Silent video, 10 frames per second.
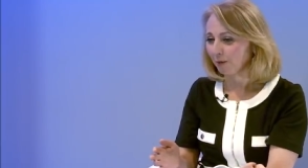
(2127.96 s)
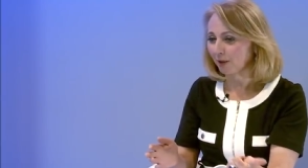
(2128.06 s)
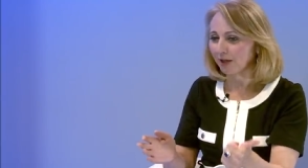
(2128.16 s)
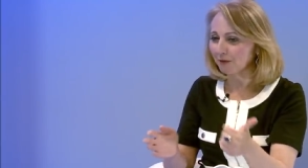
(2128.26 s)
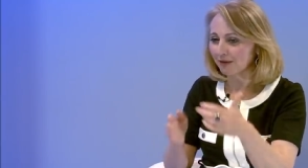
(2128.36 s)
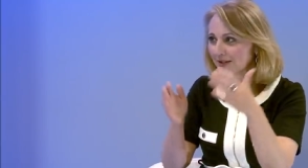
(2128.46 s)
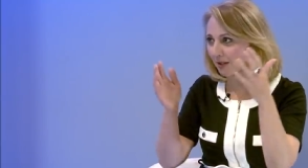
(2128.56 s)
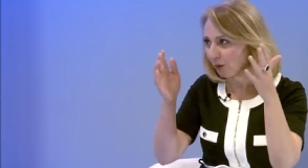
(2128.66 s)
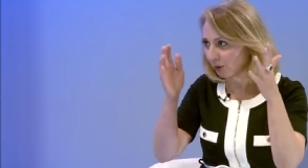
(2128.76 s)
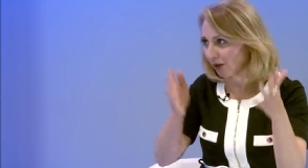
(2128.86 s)
whatever this
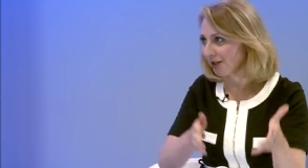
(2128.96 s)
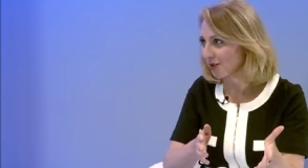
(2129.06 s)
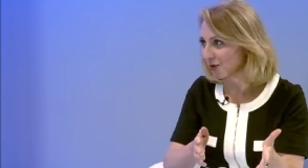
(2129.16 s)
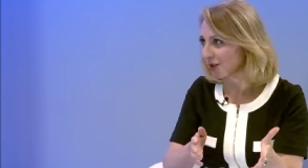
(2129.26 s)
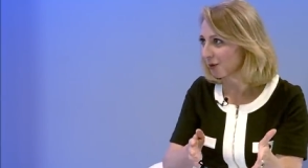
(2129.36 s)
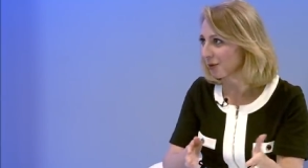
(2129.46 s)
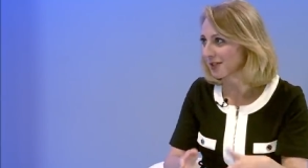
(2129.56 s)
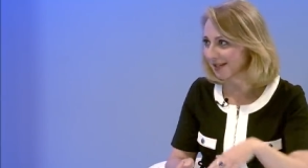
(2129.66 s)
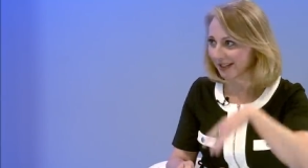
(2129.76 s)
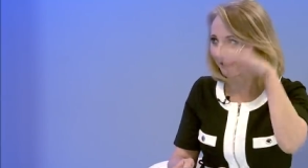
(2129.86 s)
old construct construct
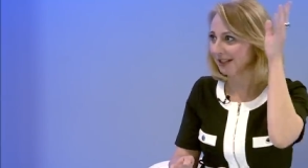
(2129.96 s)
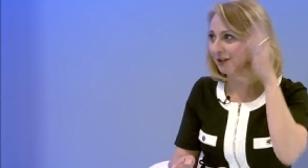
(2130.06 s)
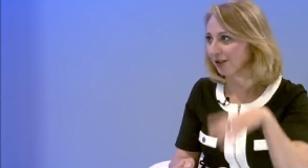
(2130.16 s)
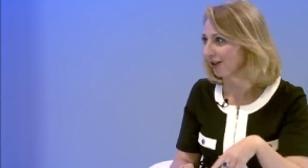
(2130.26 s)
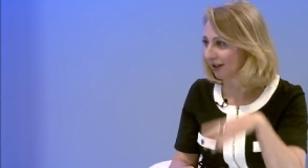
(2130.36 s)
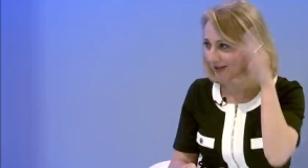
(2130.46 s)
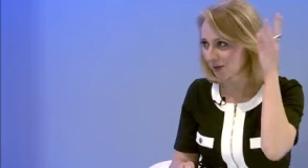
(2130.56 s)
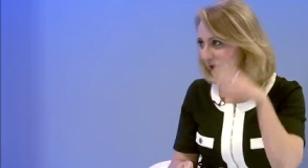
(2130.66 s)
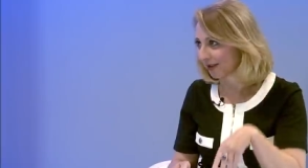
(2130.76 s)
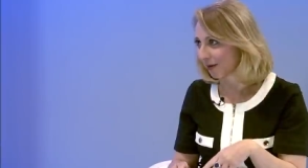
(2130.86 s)
was, yeah. that linear
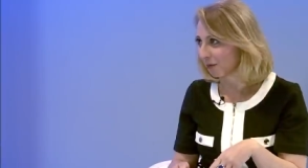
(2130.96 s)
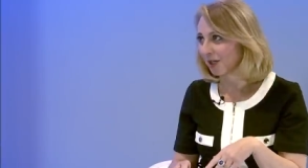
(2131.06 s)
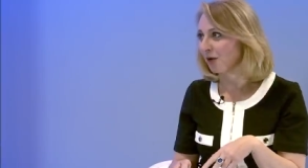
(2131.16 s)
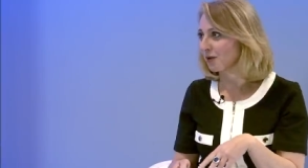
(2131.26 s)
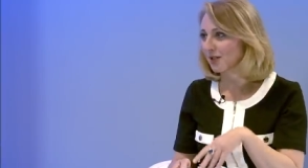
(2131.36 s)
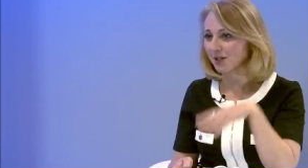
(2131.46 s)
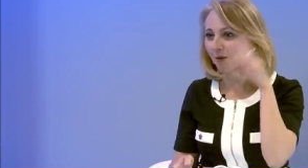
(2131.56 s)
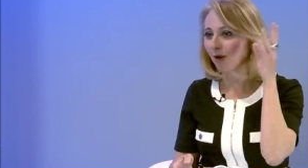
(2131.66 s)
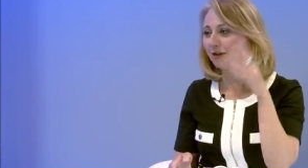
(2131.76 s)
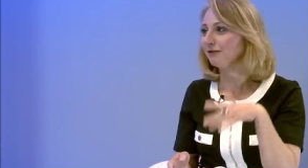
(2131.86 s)
construct that yeah. we know is
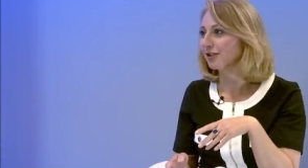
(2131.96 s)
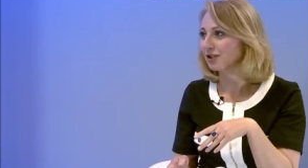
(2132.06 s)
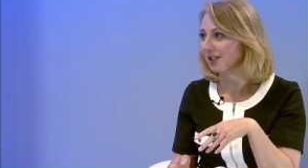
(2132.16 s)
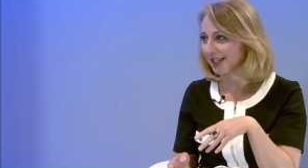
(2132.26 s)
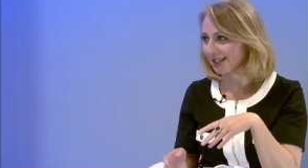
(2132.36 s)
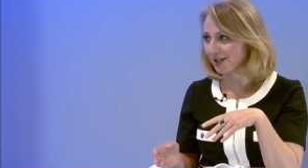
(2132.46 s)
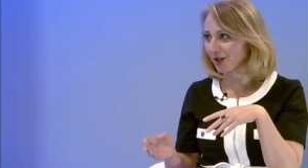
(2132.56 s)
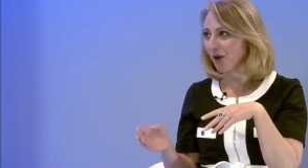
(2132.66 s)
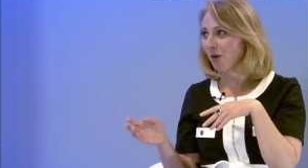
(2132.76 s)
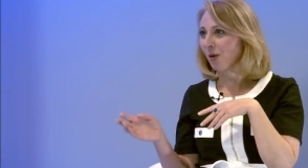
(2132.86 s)
so artificial and
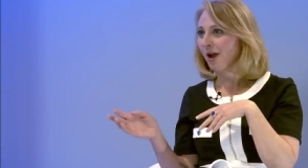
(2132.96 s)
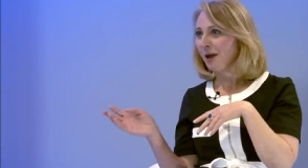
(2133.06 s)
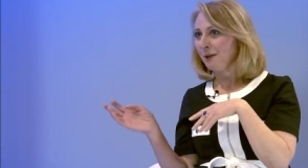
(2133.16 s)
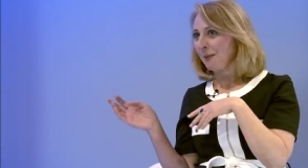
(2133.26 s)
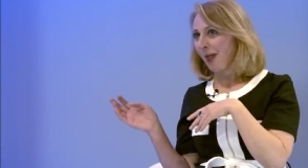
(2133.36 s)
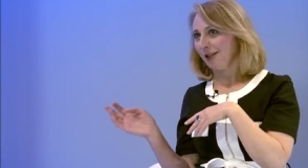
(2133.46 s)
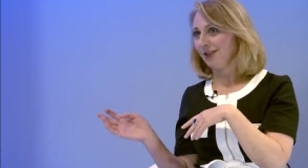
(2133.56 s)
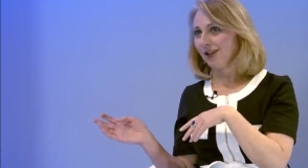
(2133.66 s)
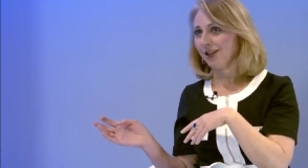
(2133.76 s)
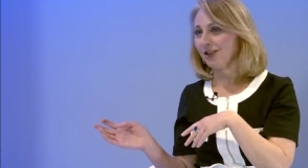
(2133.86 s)
so
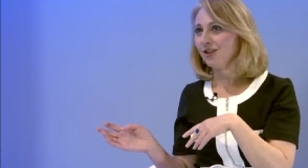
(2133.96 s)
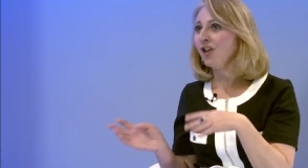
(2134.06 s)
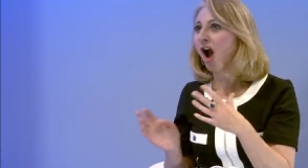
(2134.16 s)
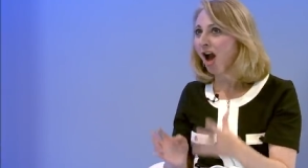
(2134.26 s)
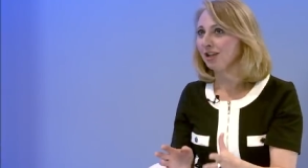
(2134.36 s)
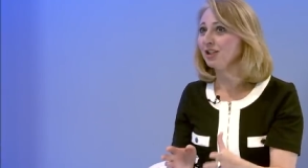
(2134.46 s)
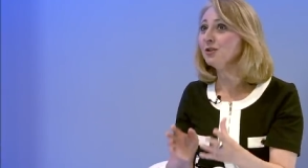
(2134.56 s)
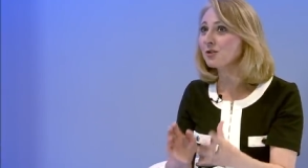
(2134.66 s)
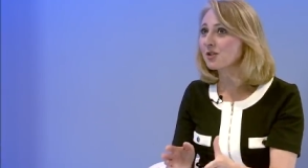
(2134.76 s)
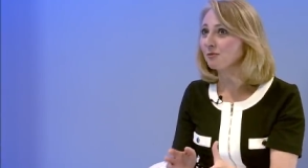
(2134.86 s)
not
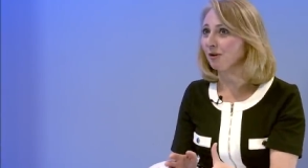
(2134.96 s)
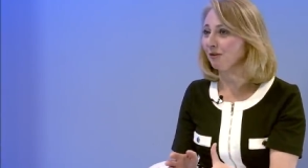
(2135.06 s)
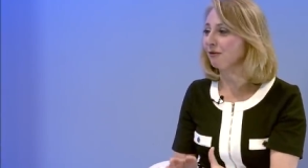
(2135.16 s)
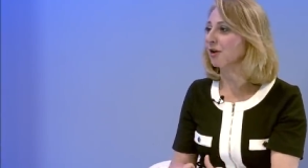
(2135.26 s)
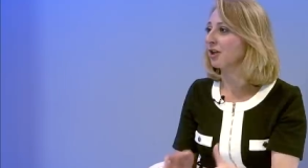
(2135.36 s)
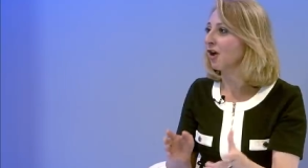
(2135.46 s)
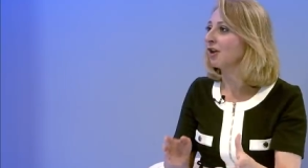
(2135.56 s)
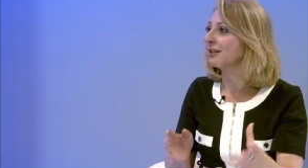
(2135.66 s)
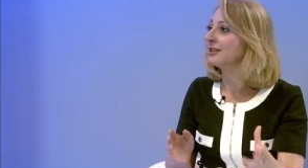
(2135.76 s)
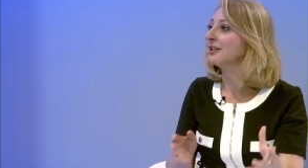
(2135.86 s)
usable for a
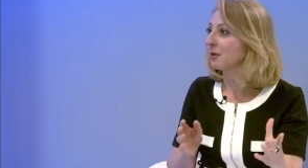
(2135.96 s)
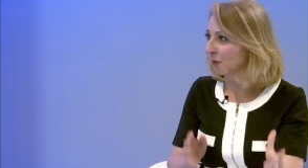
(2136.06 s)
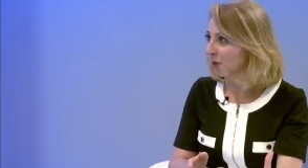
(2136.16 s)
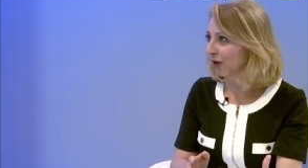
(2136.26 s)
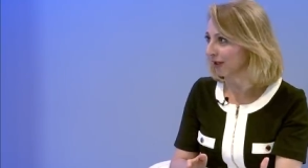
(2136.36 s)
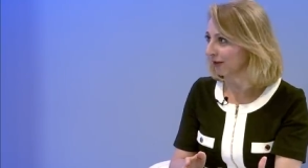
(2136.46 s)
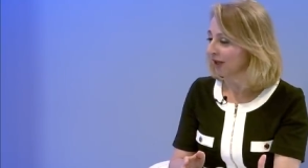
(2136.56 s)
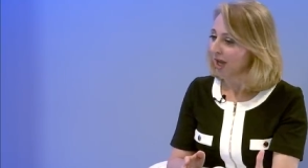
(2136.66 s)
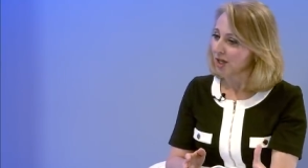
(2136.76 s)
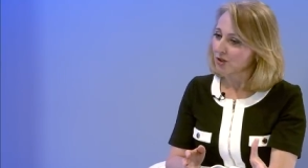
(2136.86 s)
nonlinear world.
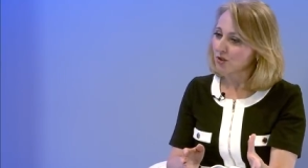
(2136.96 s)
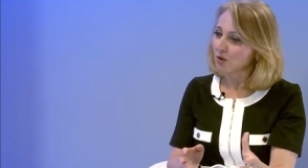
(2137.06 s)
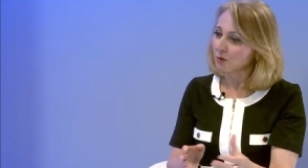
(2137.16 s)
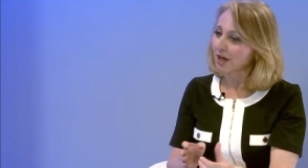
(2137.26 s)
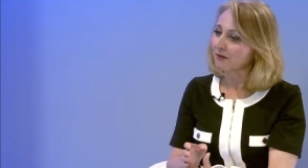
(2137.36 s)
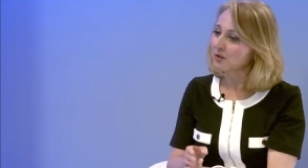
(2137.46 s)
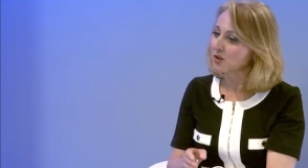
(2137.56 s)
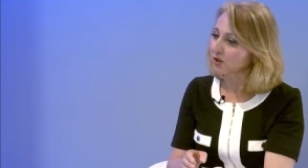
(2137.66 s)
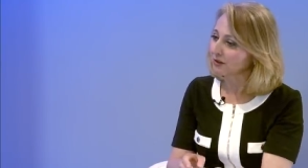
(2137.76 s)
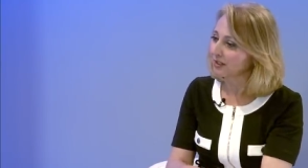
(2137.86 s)
Mm. So we have to
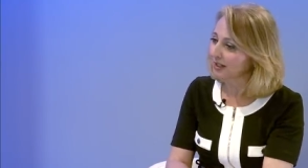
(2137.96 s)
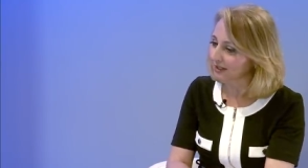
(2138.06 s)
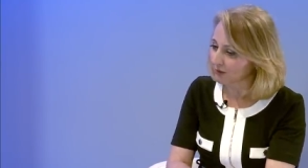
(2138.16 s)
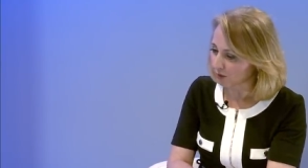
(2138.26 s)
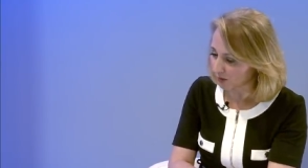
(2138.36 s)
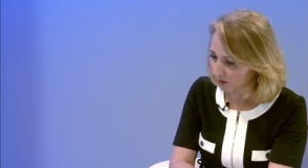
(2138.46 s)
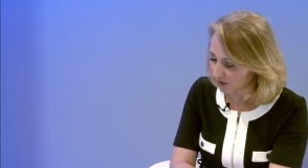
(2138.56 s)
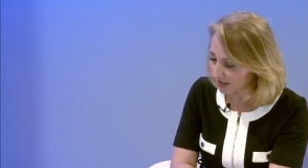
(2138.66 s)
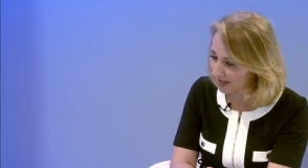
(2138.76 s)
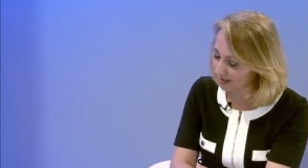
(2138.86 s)
start thinking in terms of
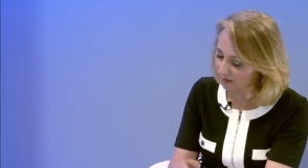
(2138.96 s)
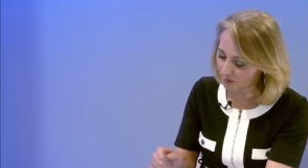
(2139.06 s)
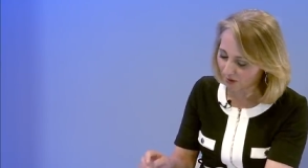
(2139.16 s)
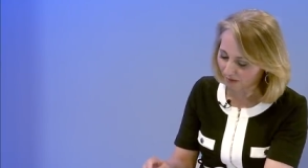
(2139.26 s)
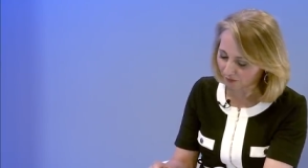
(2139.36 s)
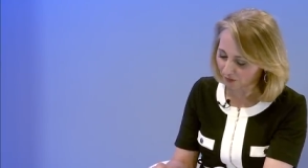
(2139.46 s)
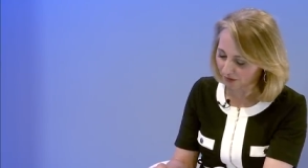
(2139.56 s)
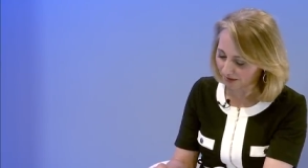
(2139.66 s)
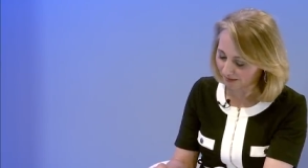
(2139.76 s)
systems, we have to